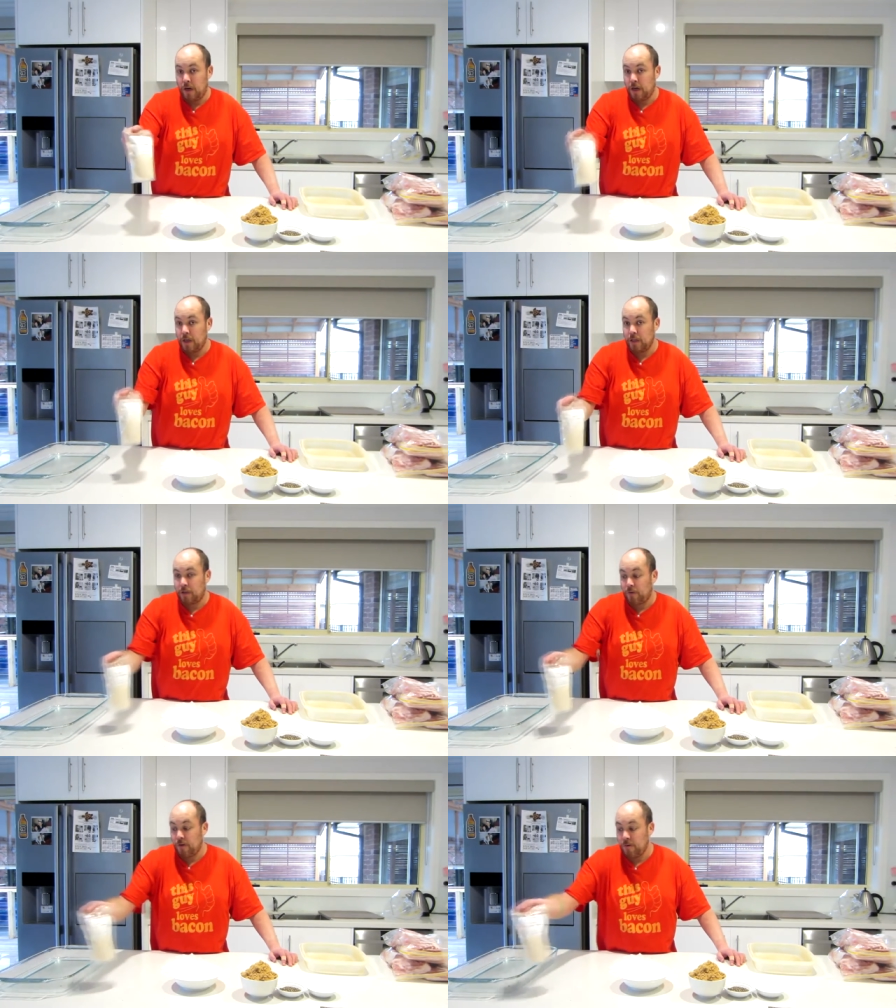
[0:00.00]
I get this
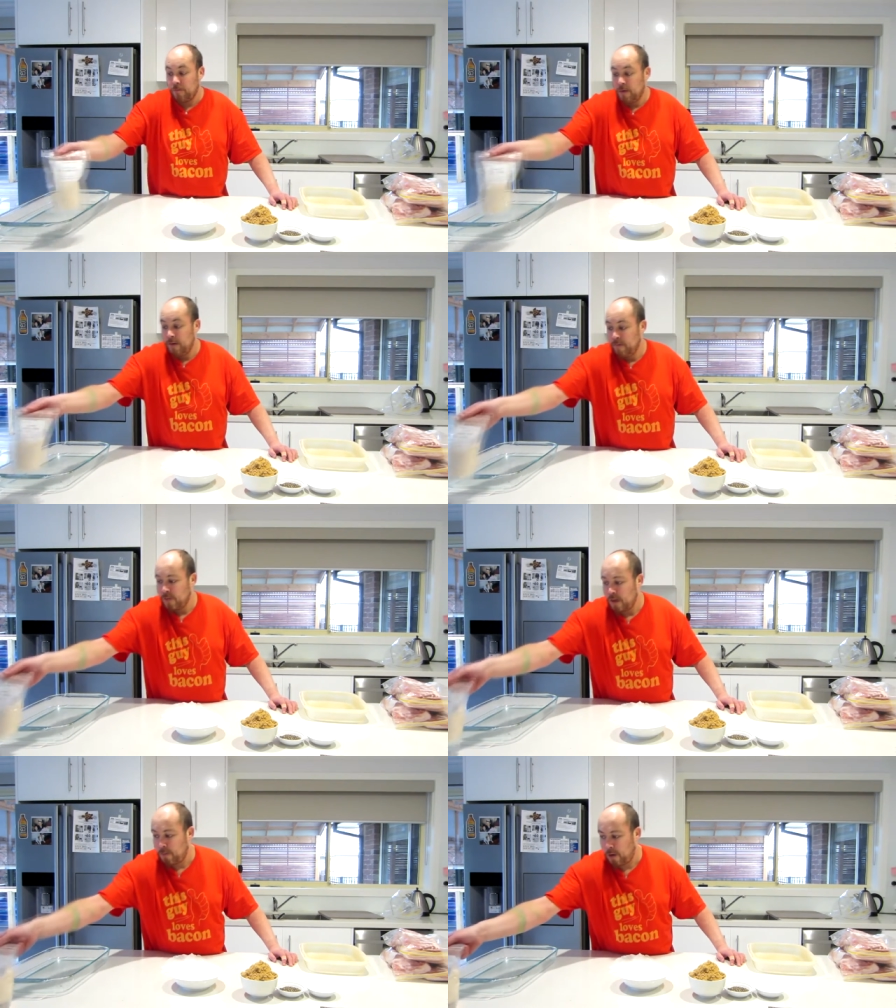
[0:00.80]
from
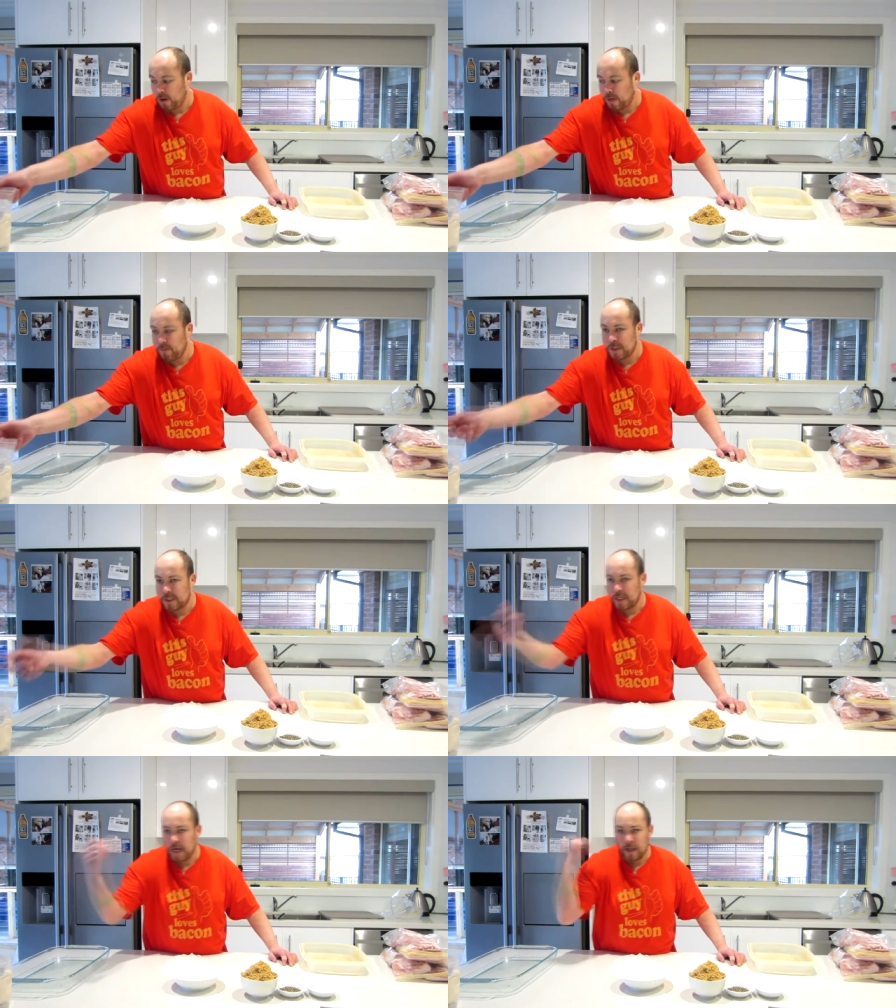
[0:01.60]
a Blake and
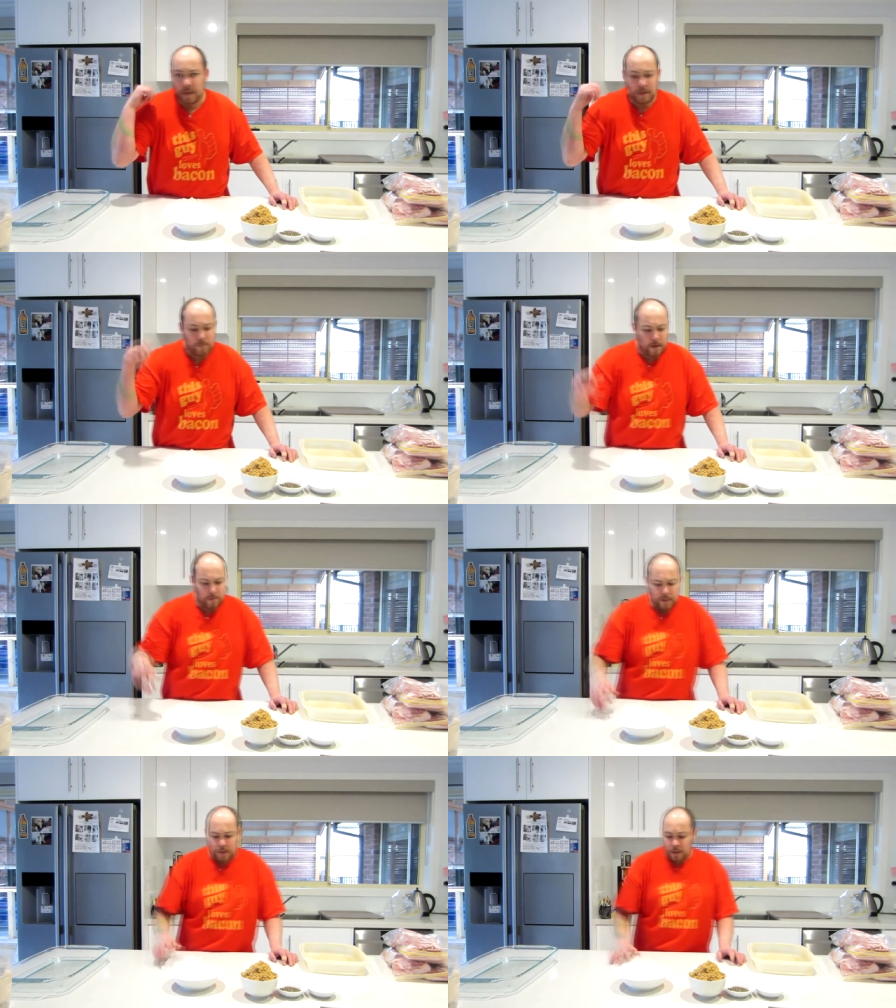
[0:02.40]
Misty Gully in
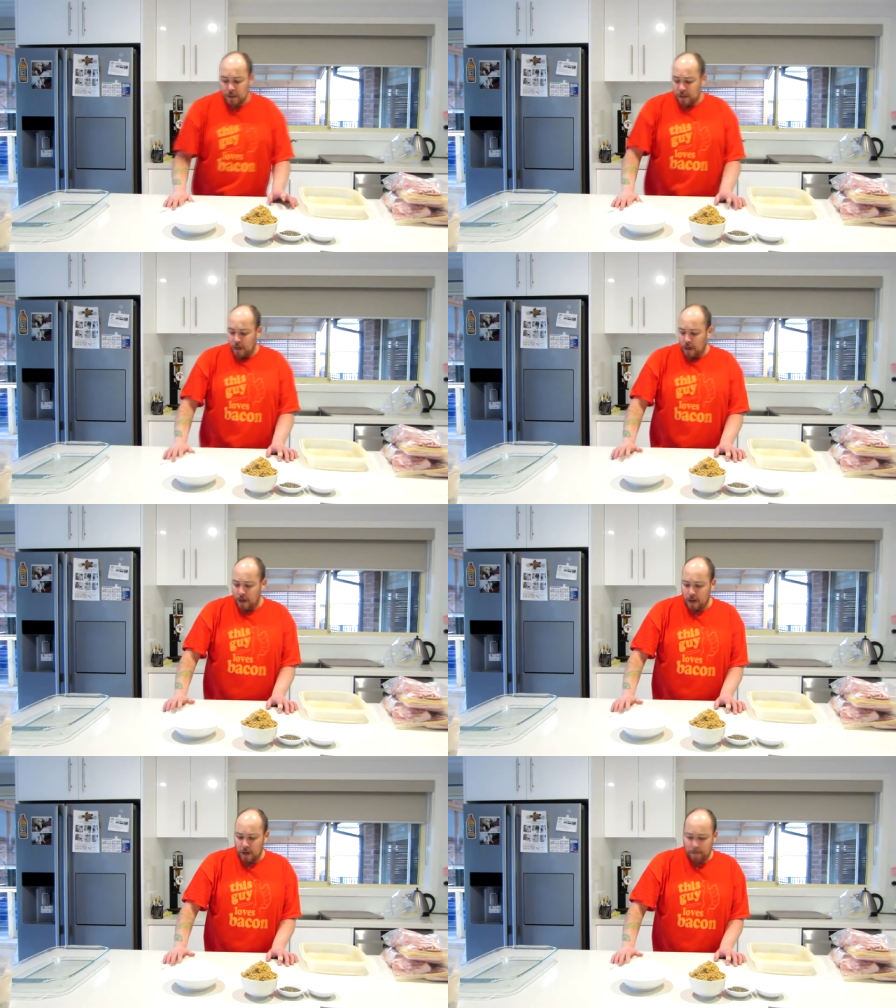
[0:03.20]
Melbourne,
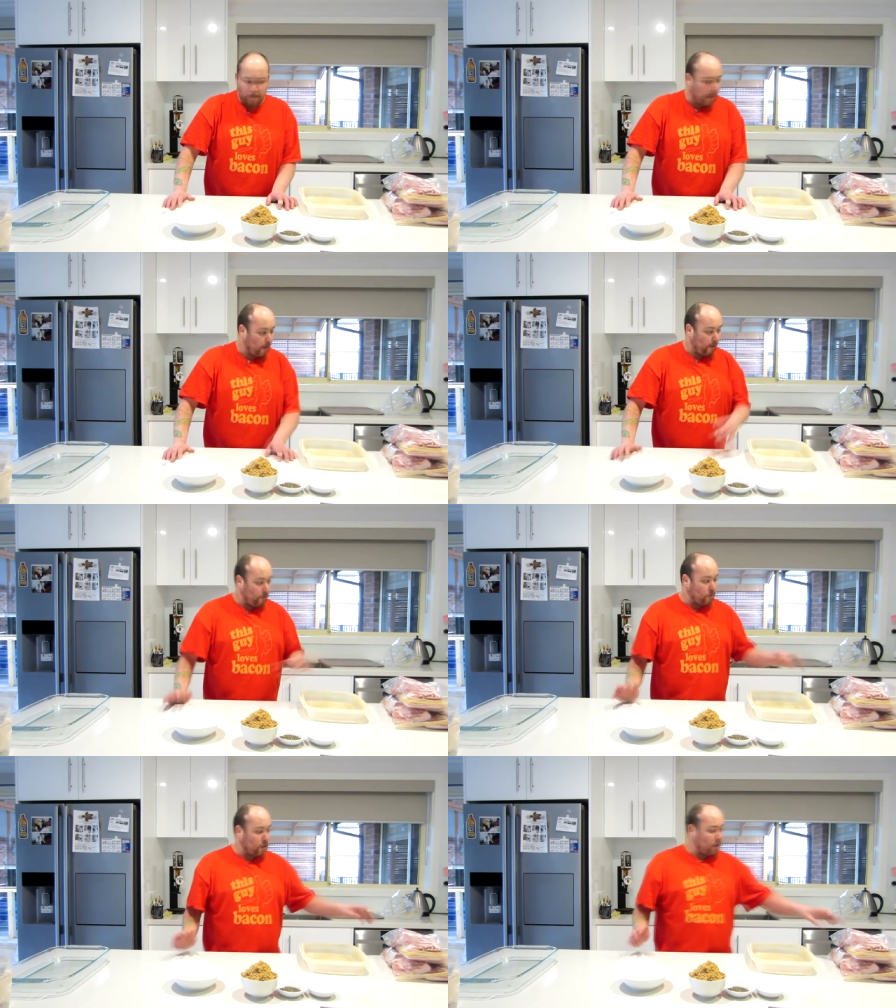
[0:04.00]
but I've
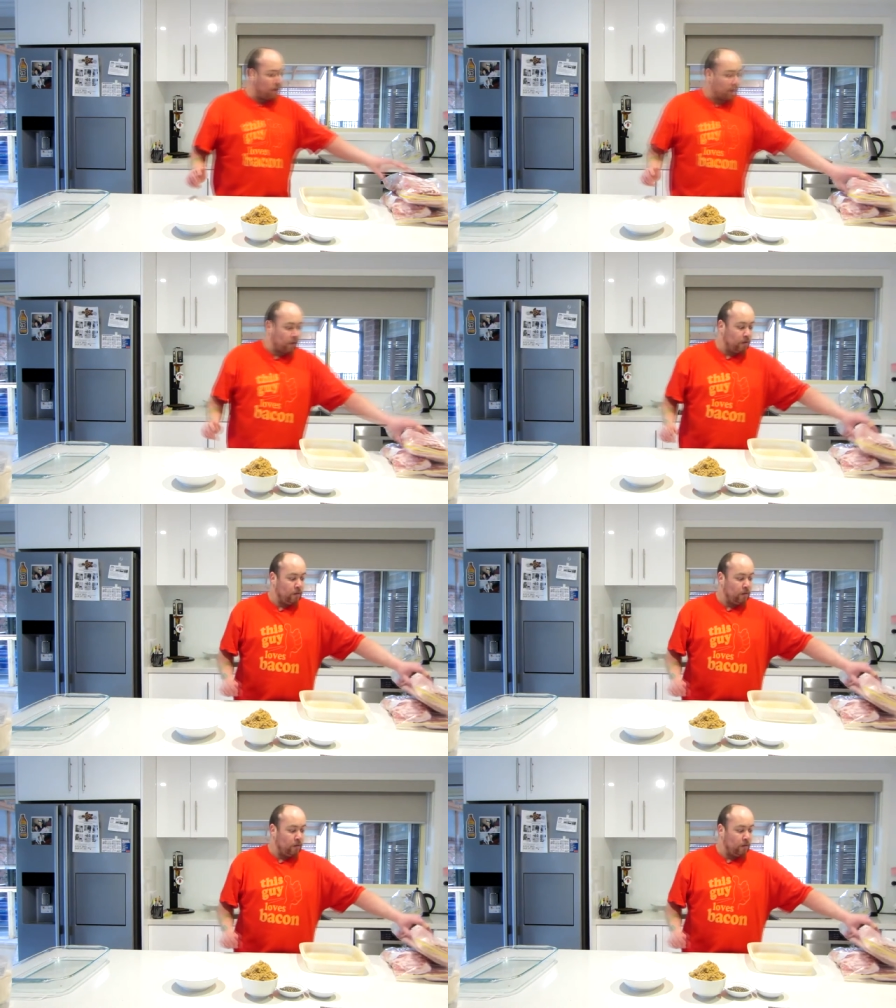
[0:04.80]
also got